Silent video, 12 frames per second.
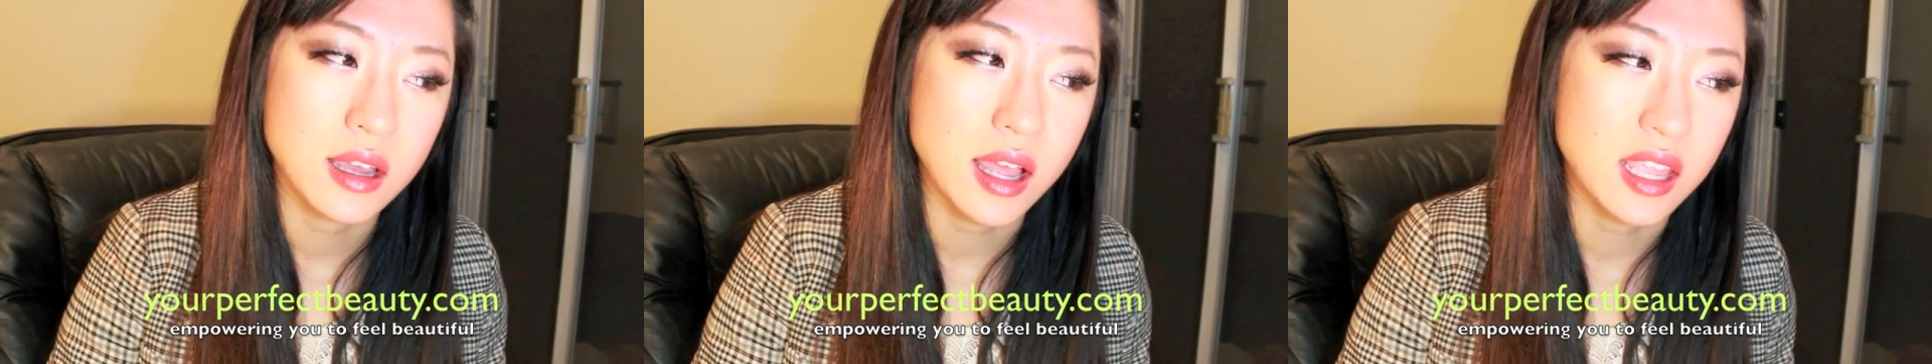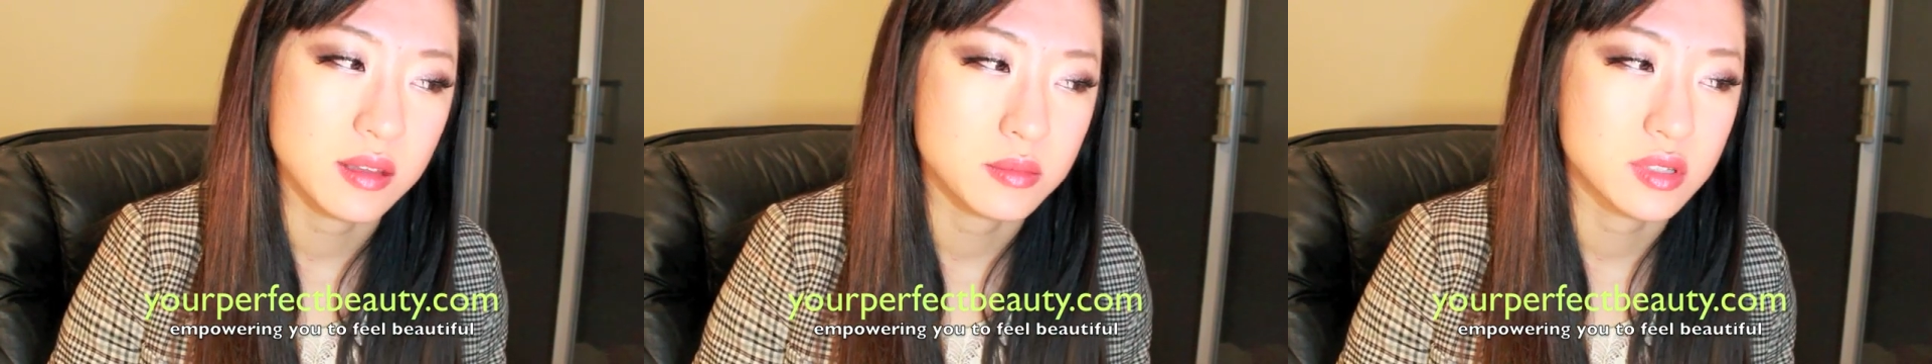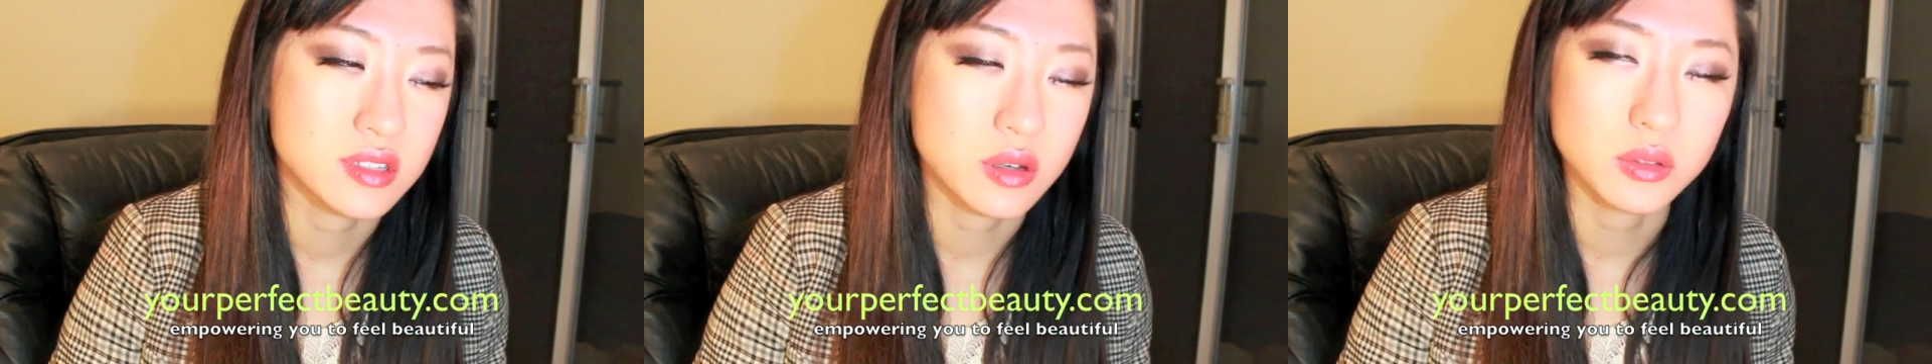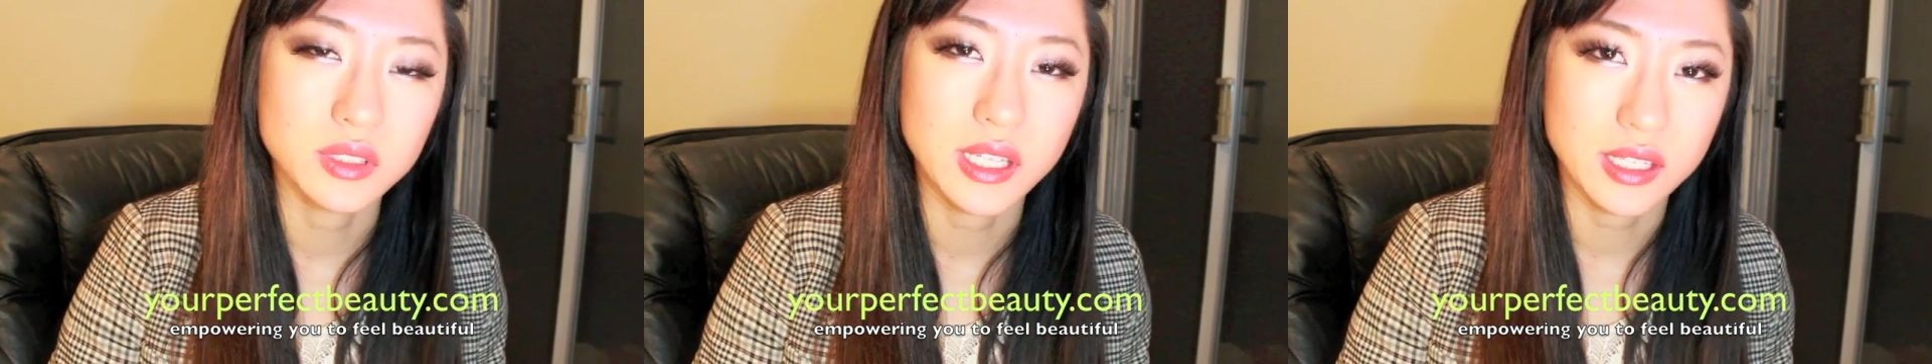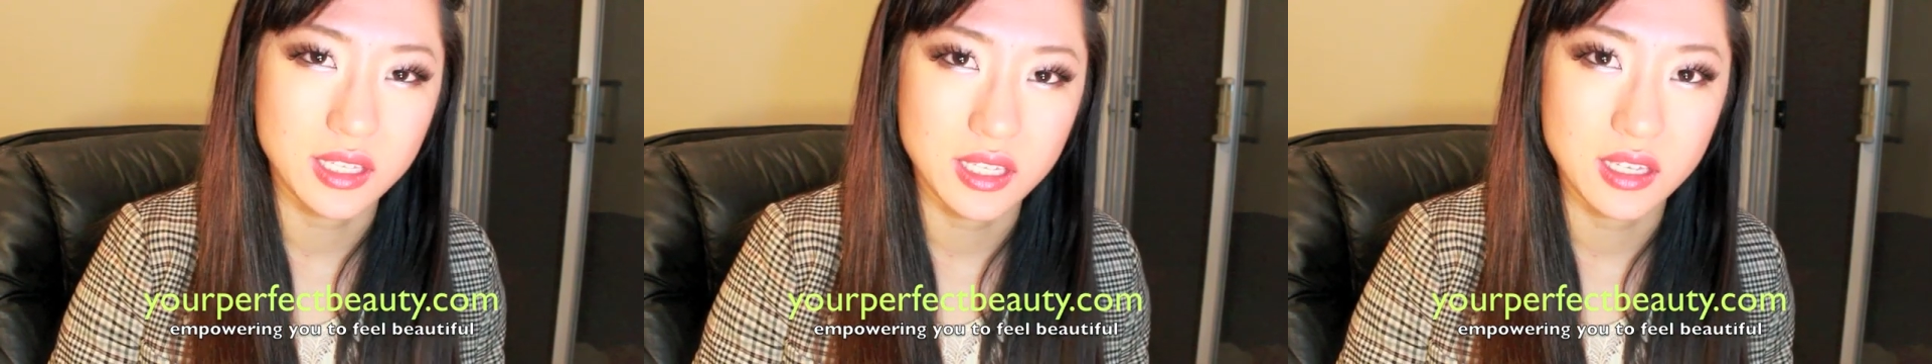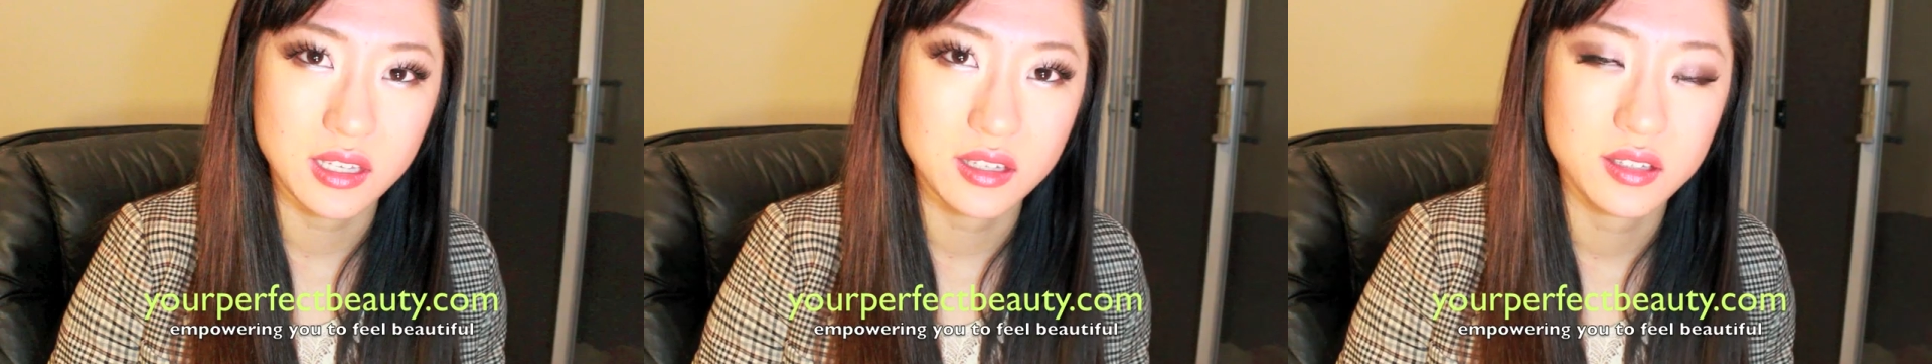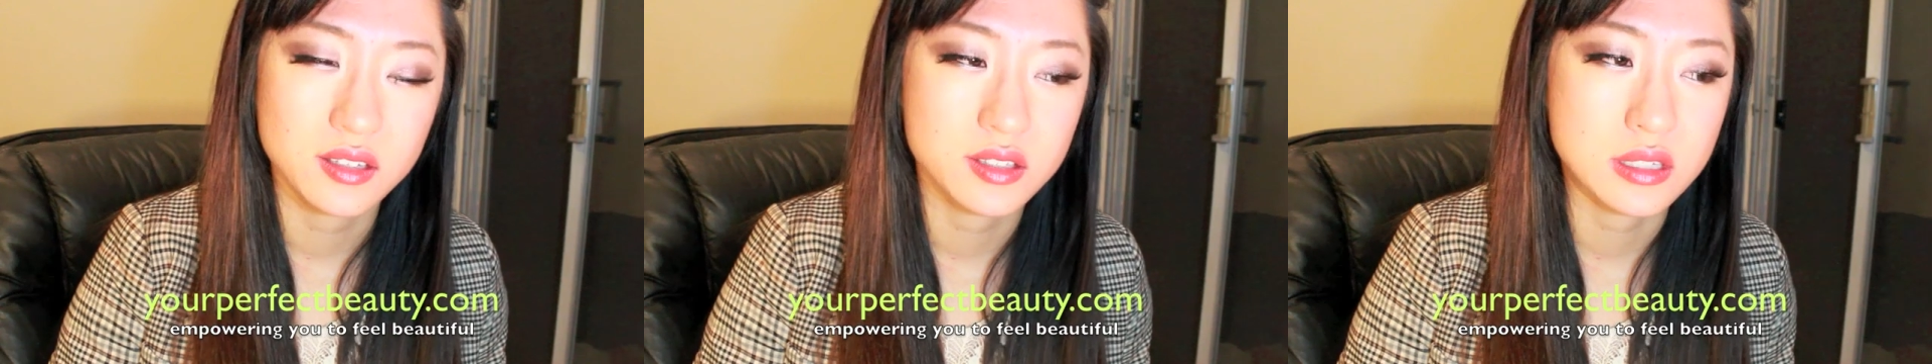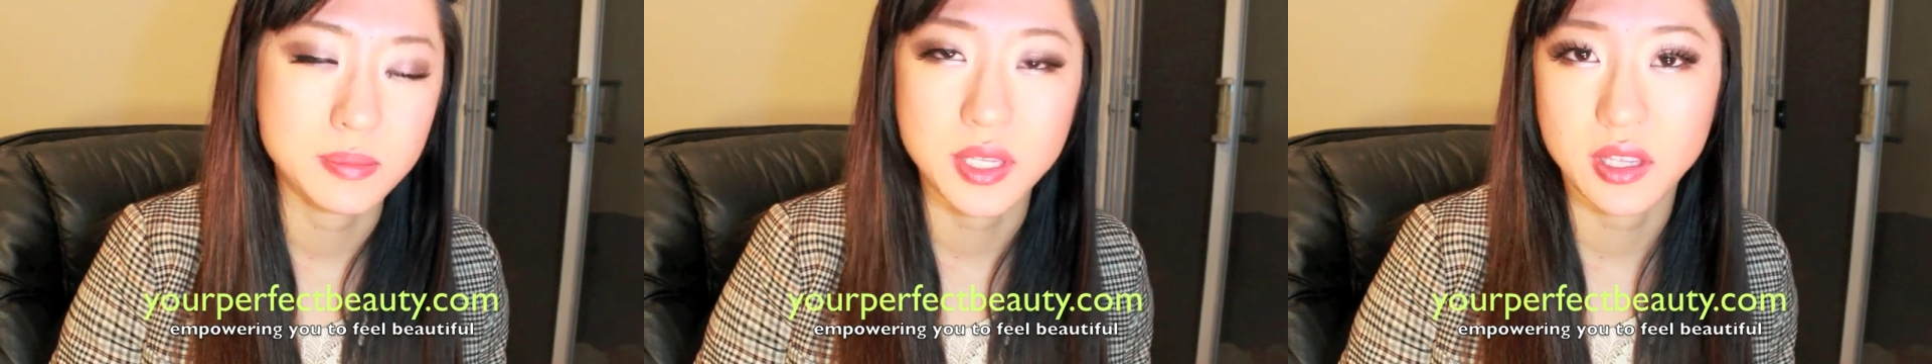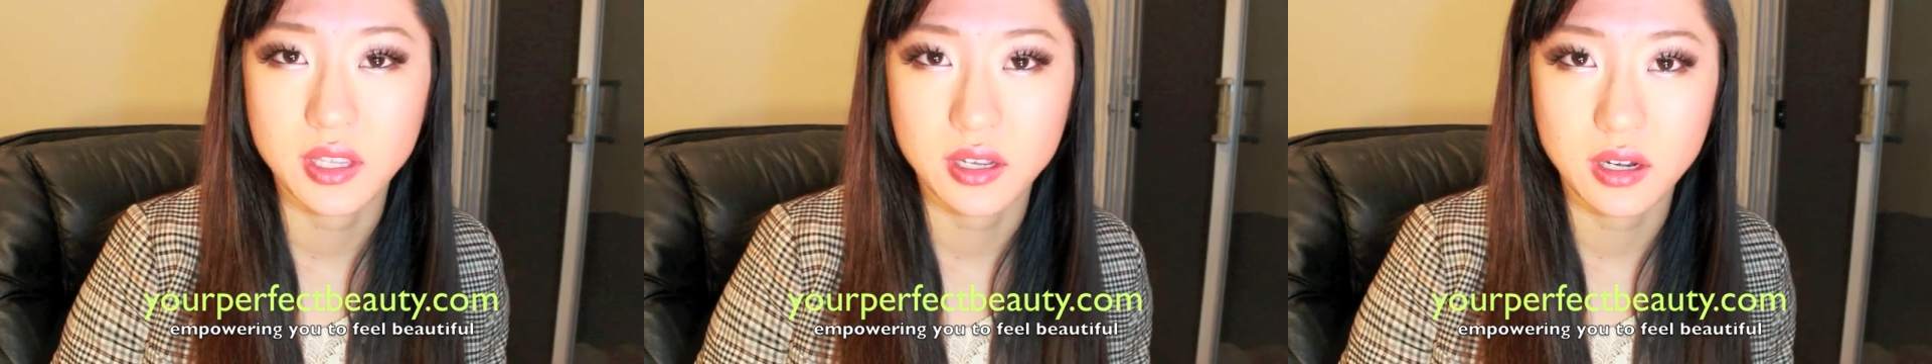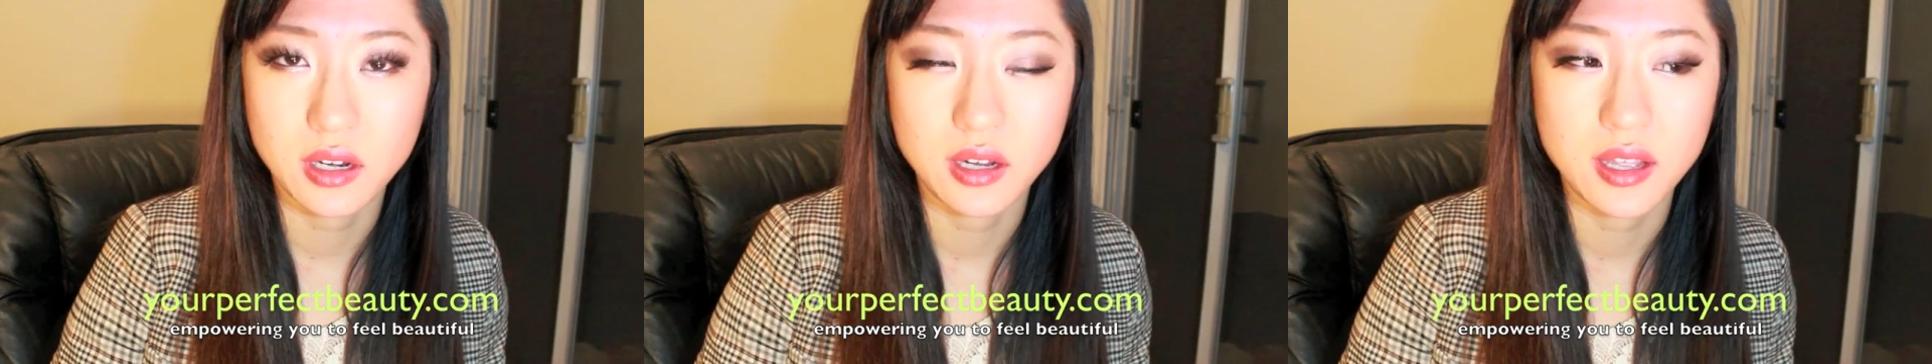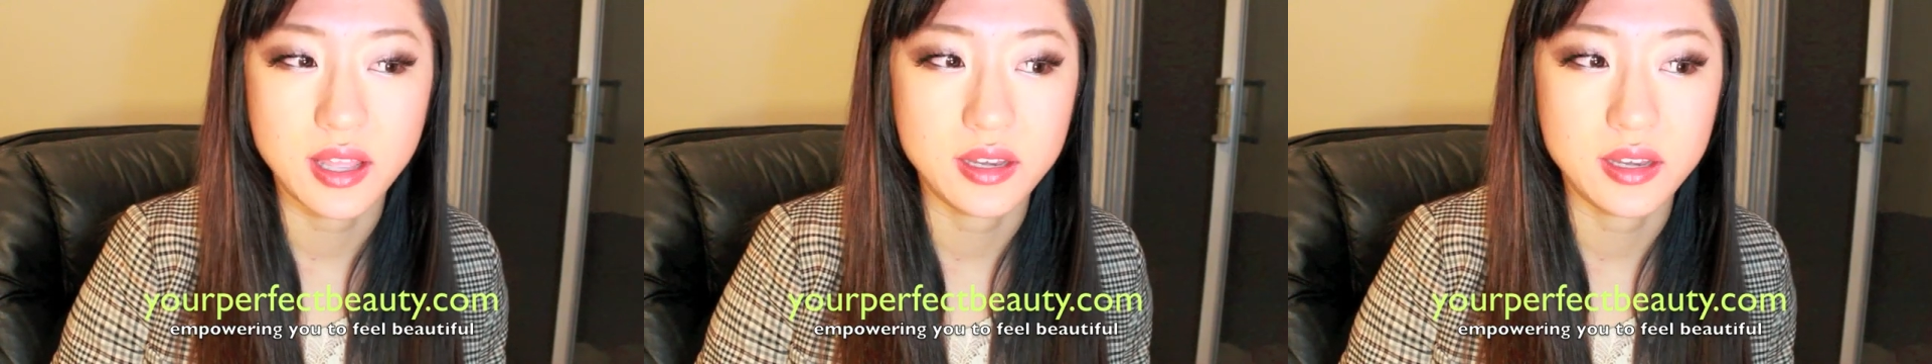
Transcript: I am so lucky to be here.